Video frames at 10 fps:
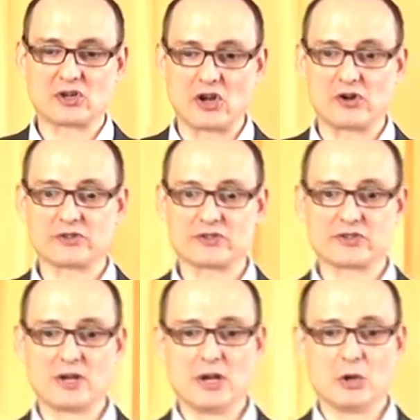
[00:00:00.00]

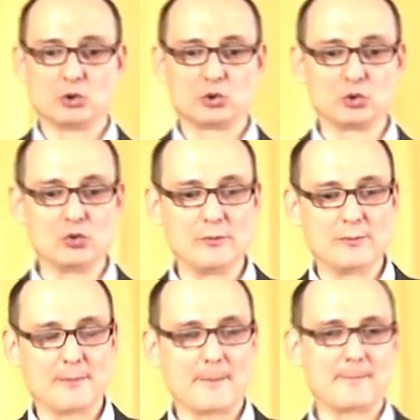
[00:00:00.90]
claws to
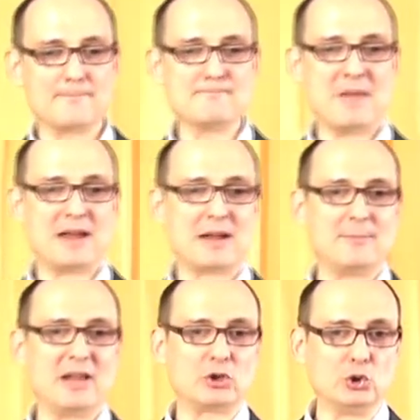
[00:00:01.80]
make,
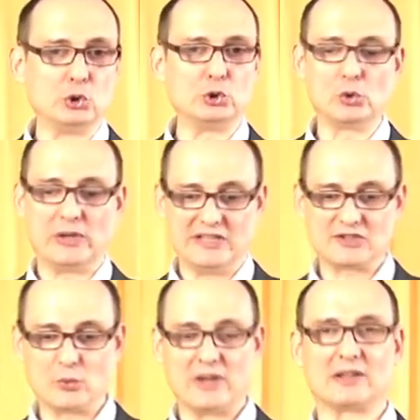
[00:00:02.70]
make you do
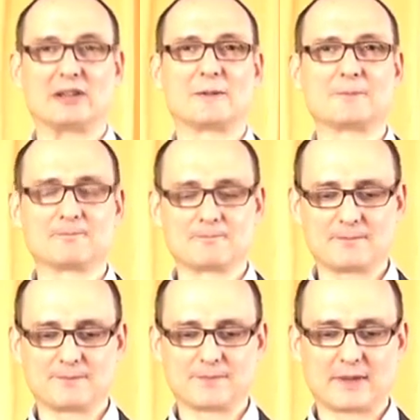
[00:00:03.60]
his will.
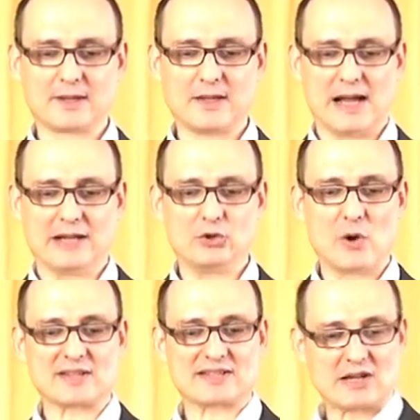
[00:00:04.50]
And
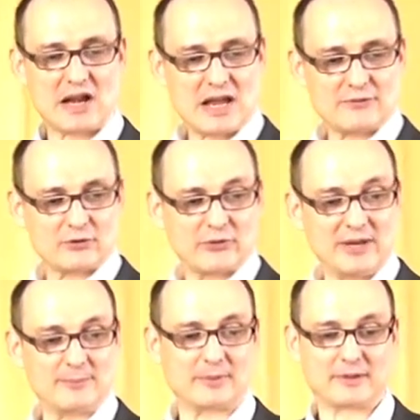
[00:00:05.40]
you are slave of
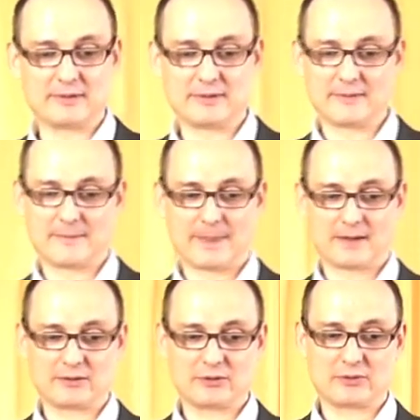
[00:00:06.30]
him,
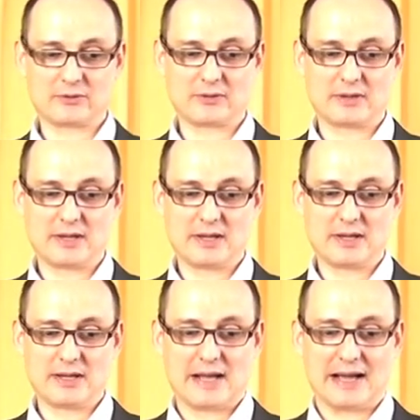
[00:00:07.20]
you know.
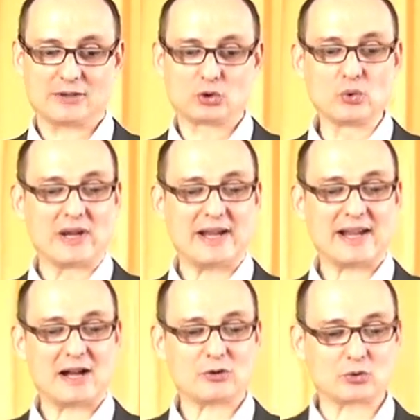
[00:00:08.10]
And to get
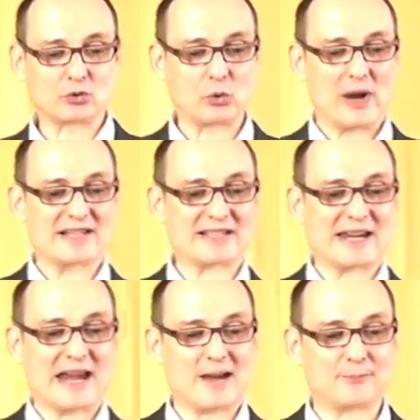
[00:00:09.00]
out, to
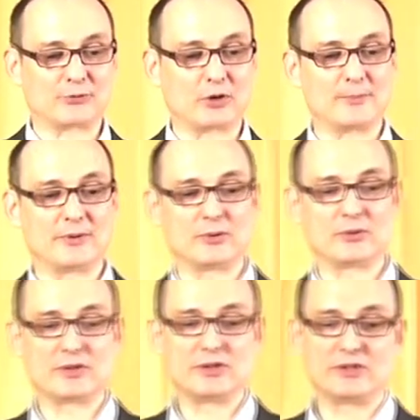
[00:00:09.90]
escape from
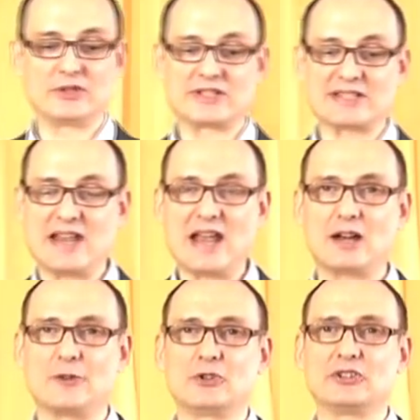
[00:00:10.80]
the, the, the
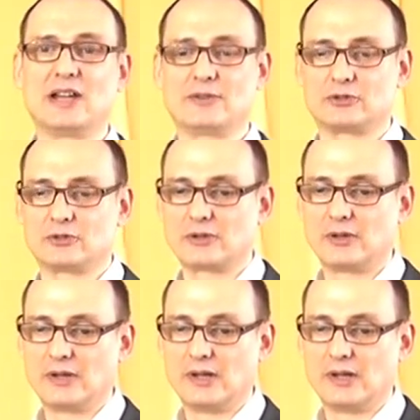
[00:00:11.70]
snare of the devil,